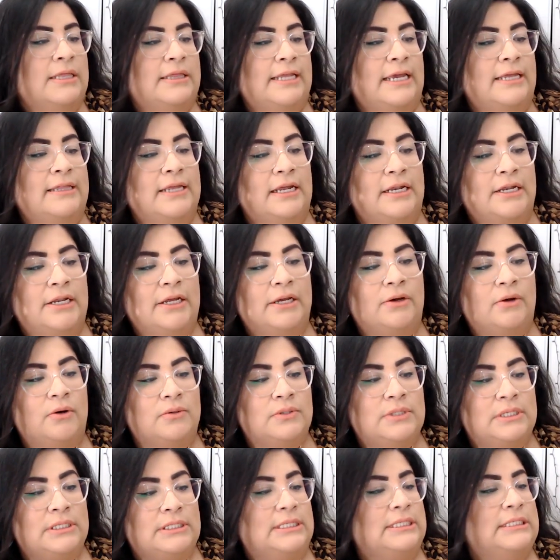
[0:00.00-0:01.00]
and then it
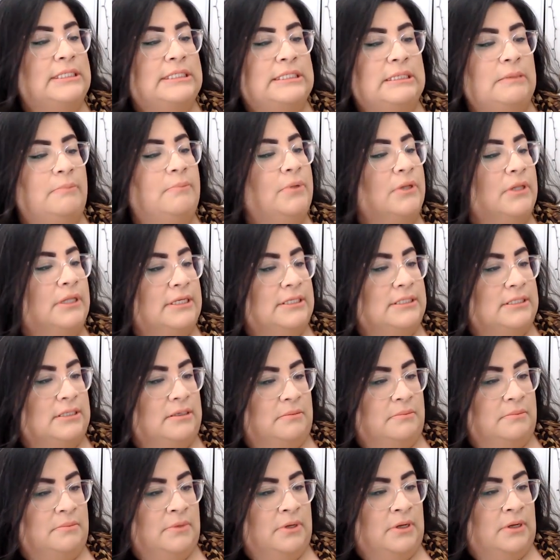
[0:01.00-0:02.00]
goes into
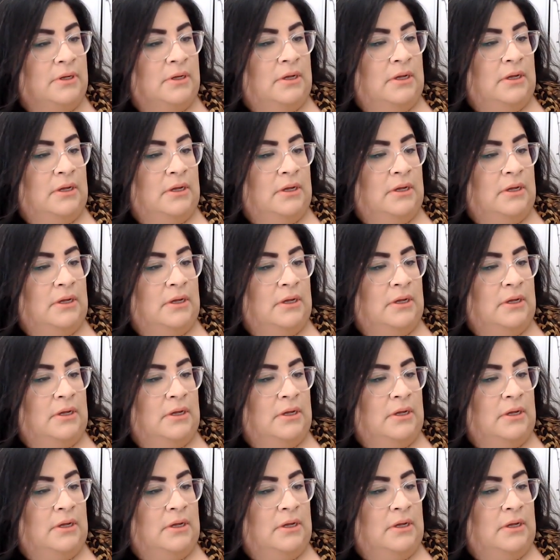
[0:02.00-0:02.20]
symbolism.